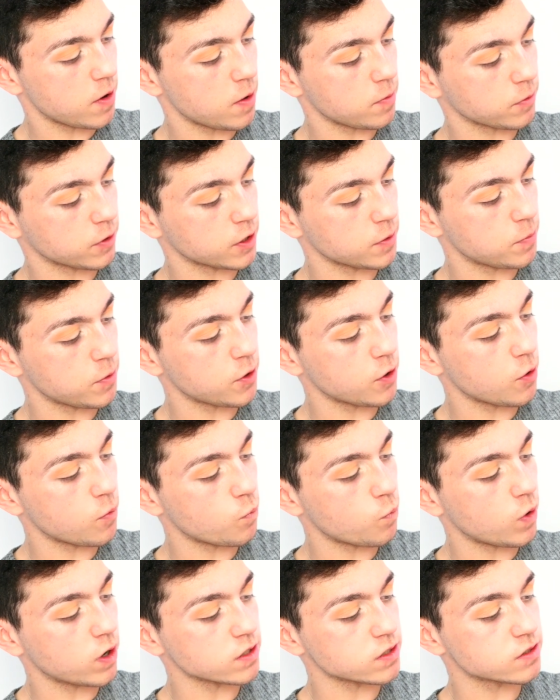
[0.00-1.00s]
I'm going to put it
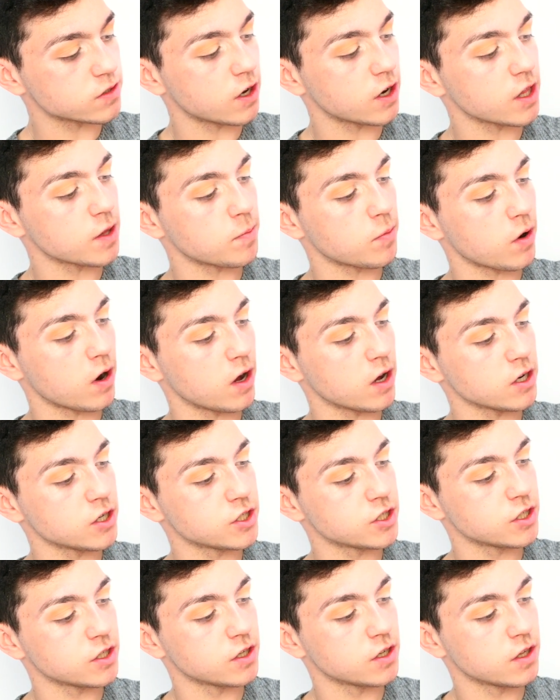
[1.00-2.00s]
on one side of the
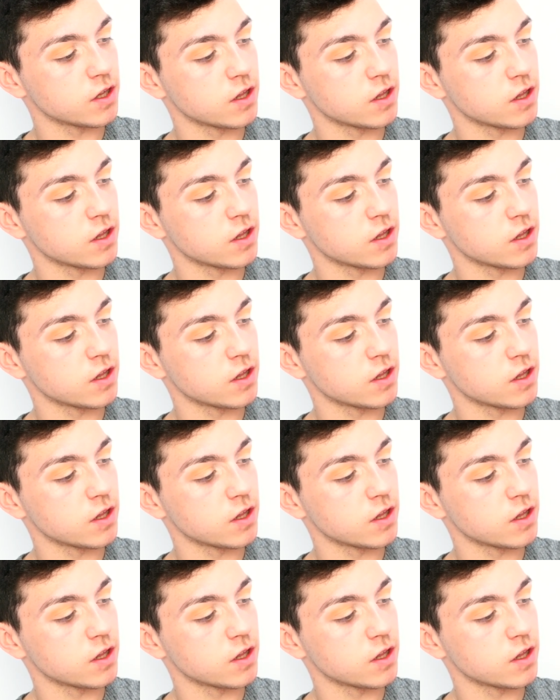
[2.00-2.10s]
brush